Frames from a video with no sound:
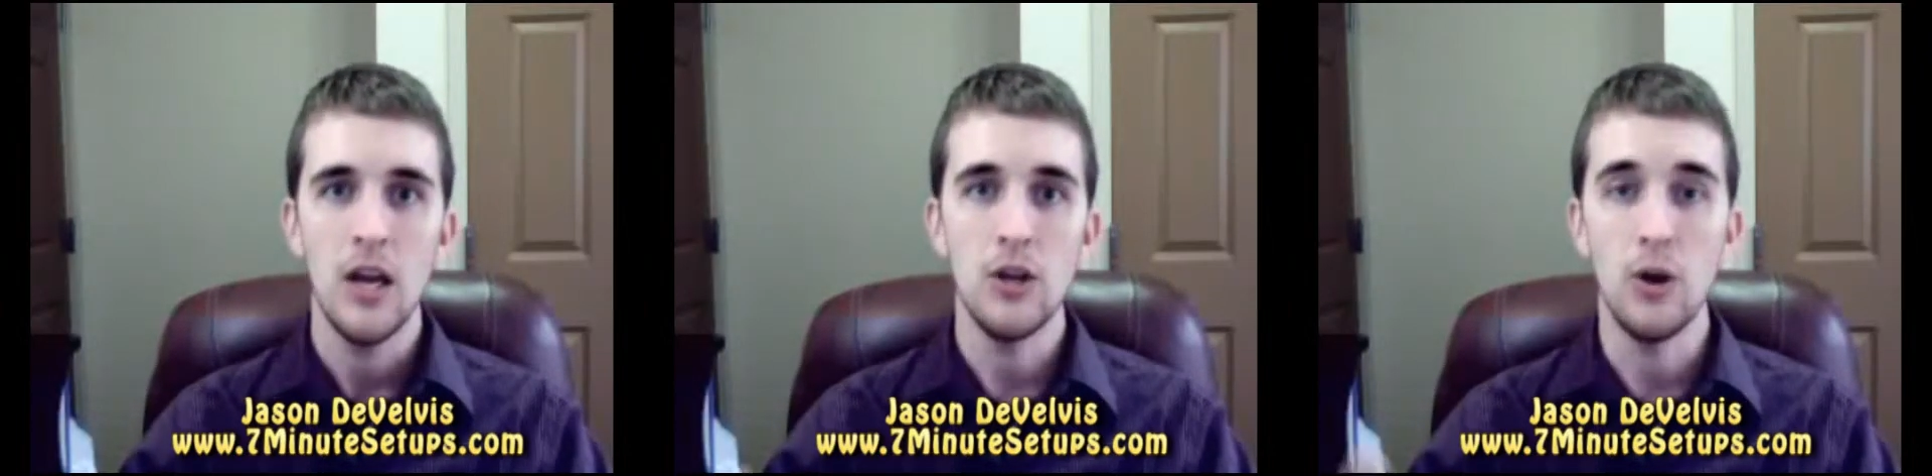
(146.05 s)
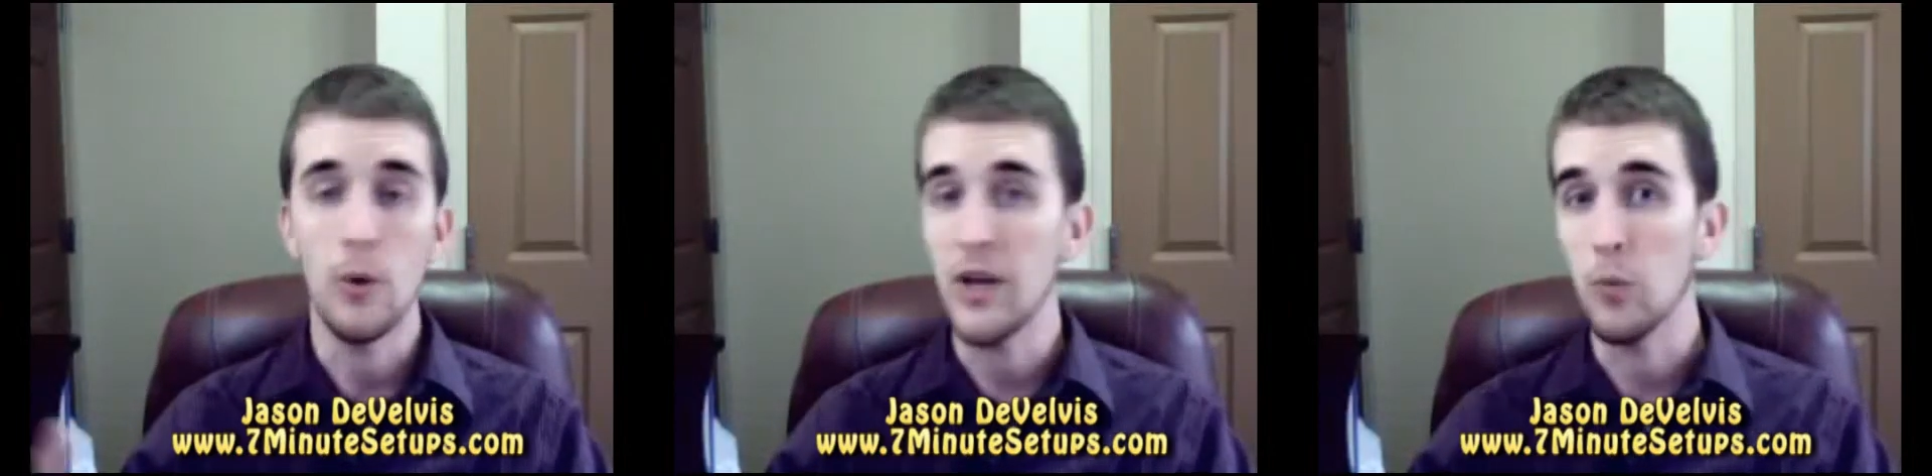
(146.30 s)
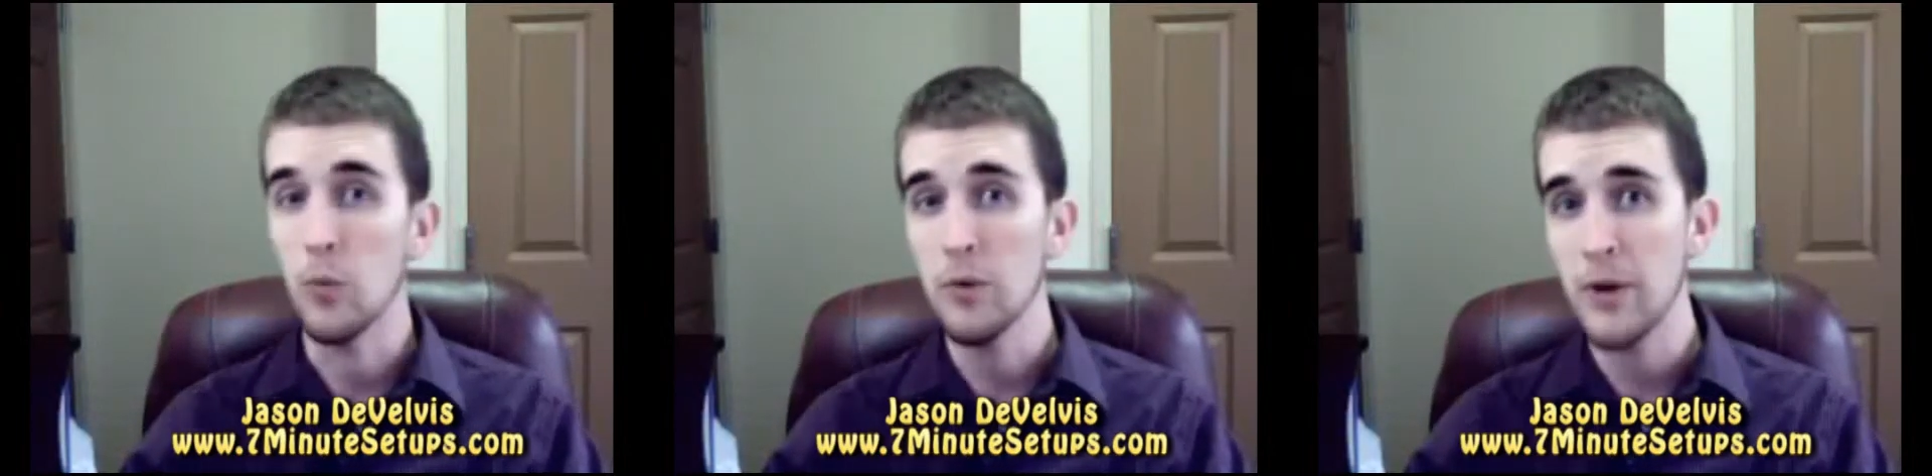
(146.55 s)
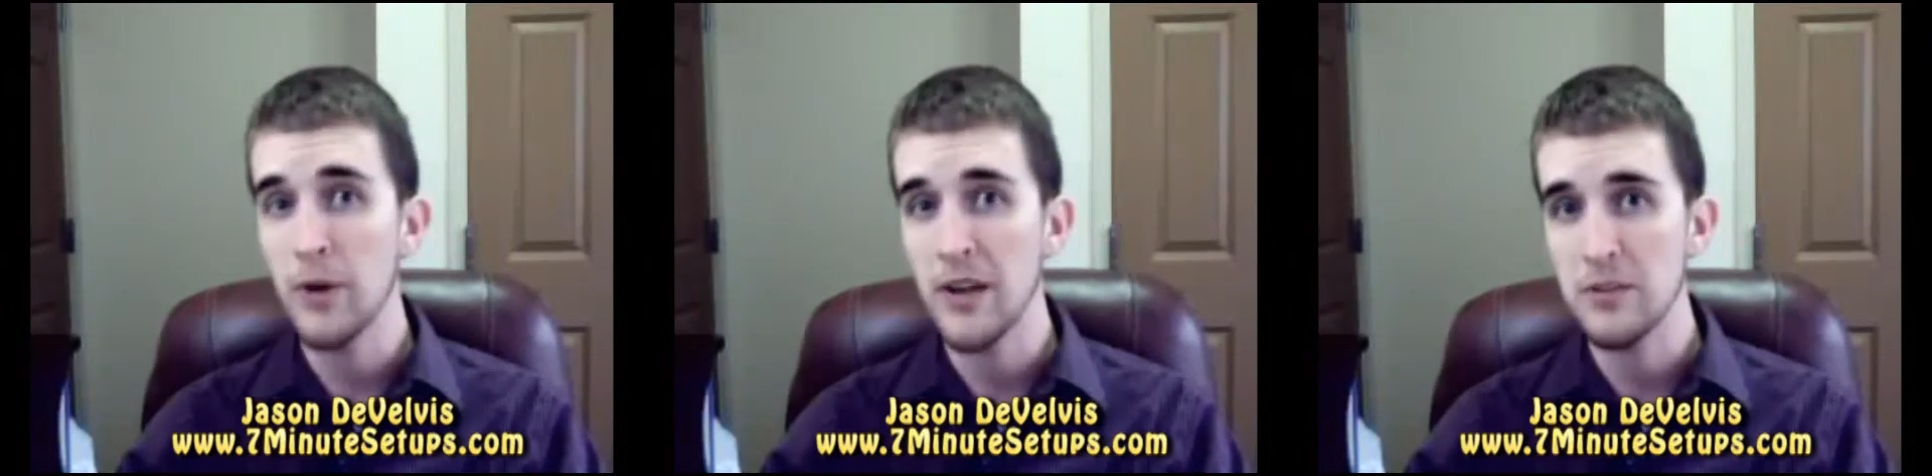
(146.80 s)
you don't need a
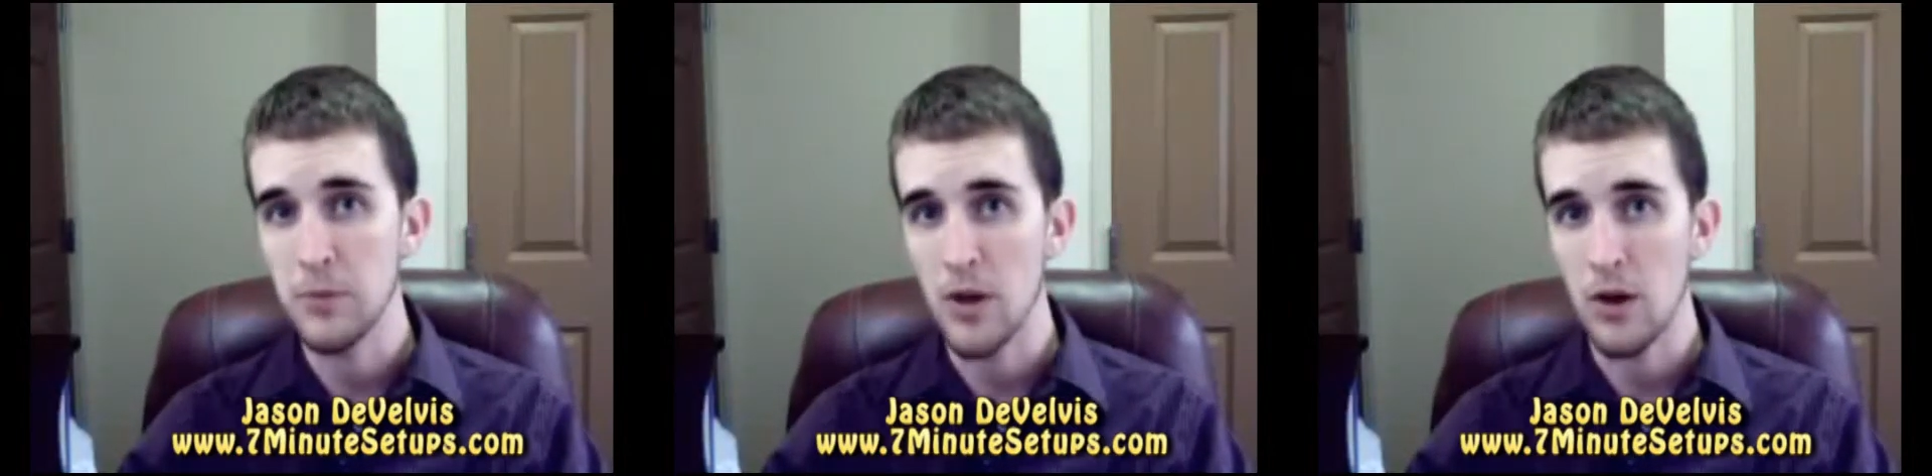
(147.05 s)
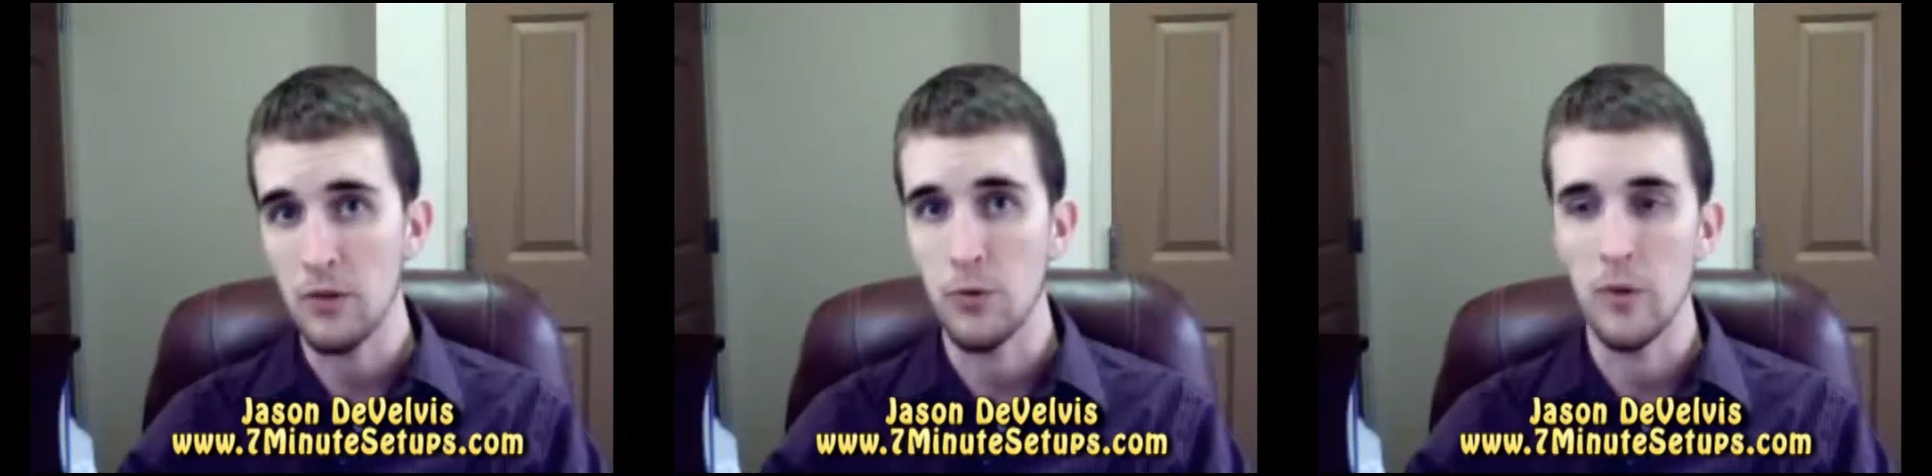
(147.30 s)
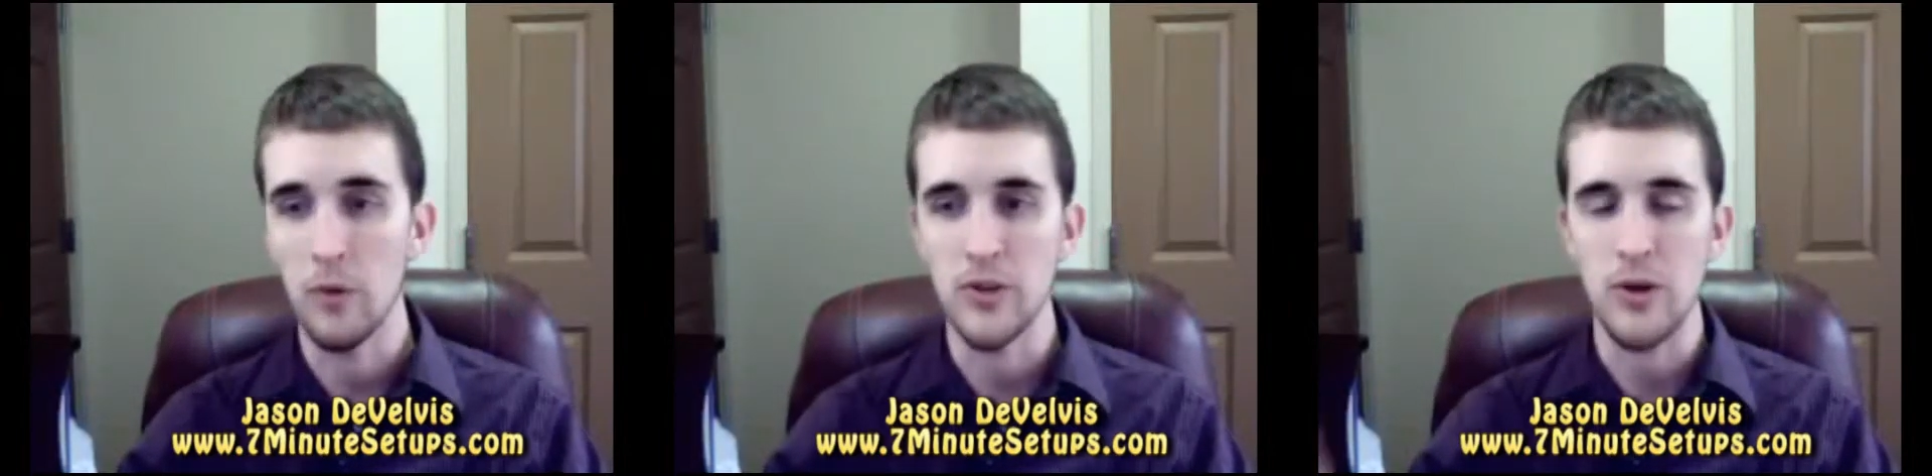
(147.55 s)
WordPress blog for,